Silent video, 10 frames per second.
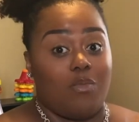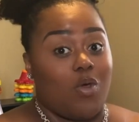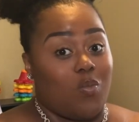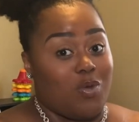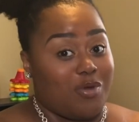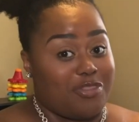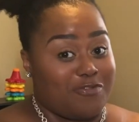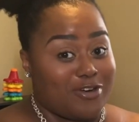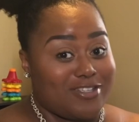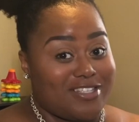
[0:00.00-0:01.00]
We went the
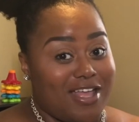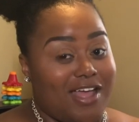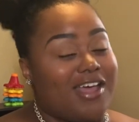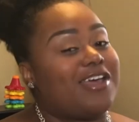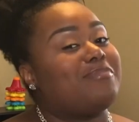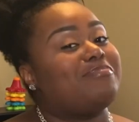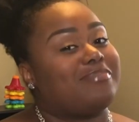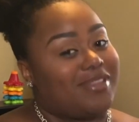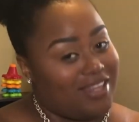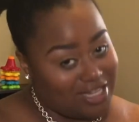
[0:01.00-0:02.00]
first time,
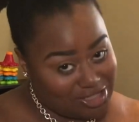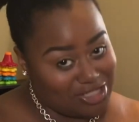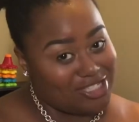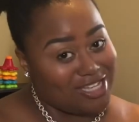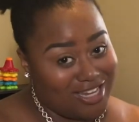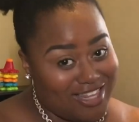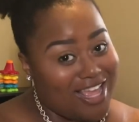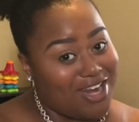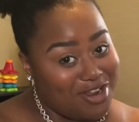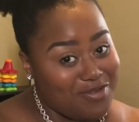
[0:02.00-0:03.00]
let's just say
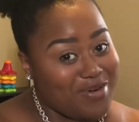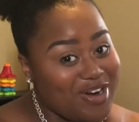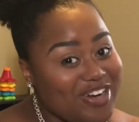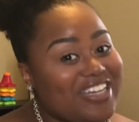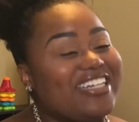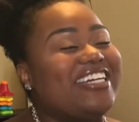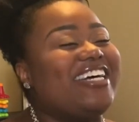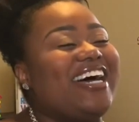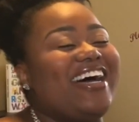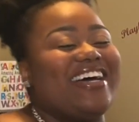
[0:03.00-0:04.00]
that didn't work.
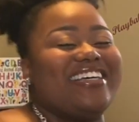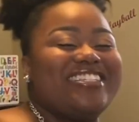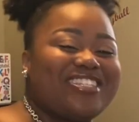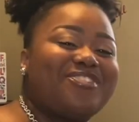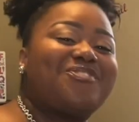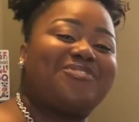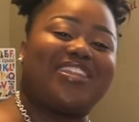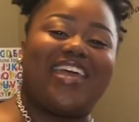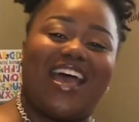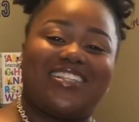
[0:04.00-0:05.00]
So we
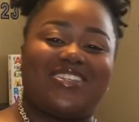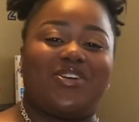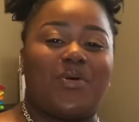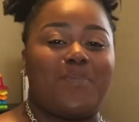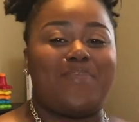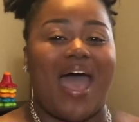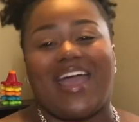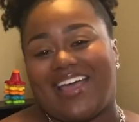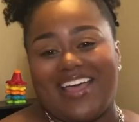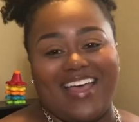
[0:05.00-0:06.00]
really had to go
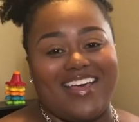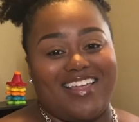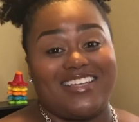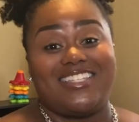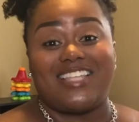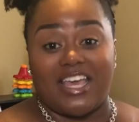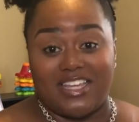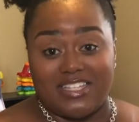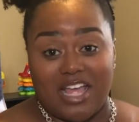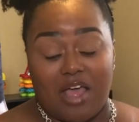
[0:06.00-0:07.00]
back a
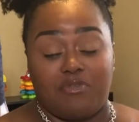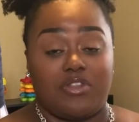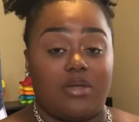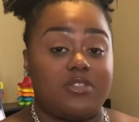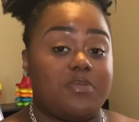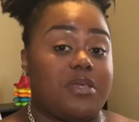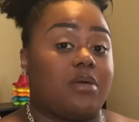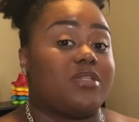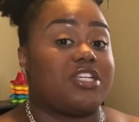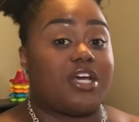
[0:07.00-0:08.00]
second time for them to be
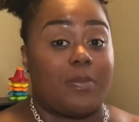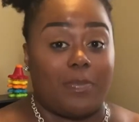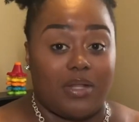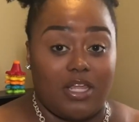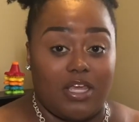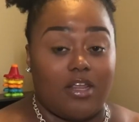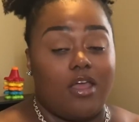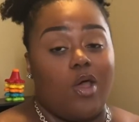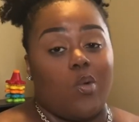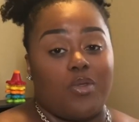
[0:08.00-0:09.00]
able to complete
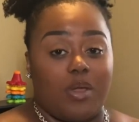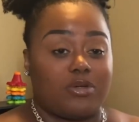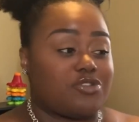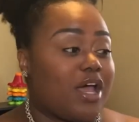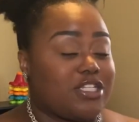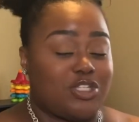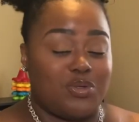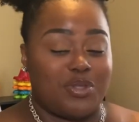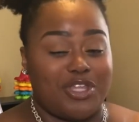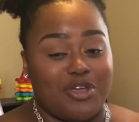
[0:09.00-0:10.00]
what they were trying to do
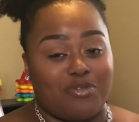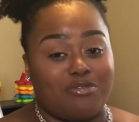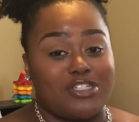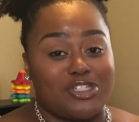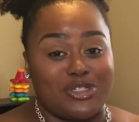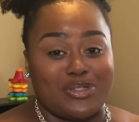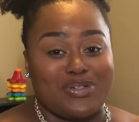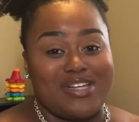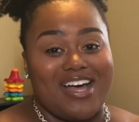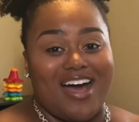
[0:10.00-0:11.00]
with the original
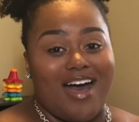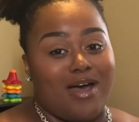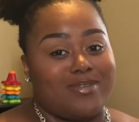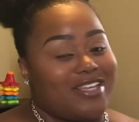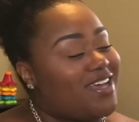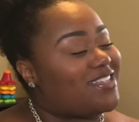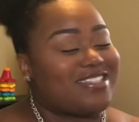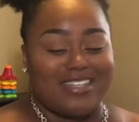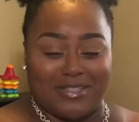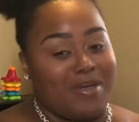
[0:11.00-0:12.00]
test,
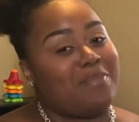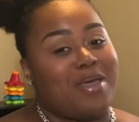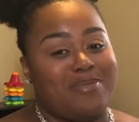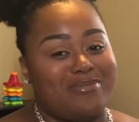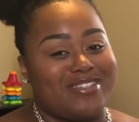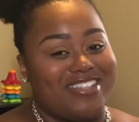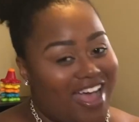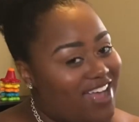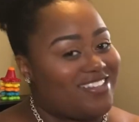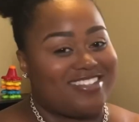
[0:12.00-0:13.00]
because my baby was
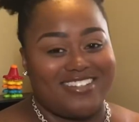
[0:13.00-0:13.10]
not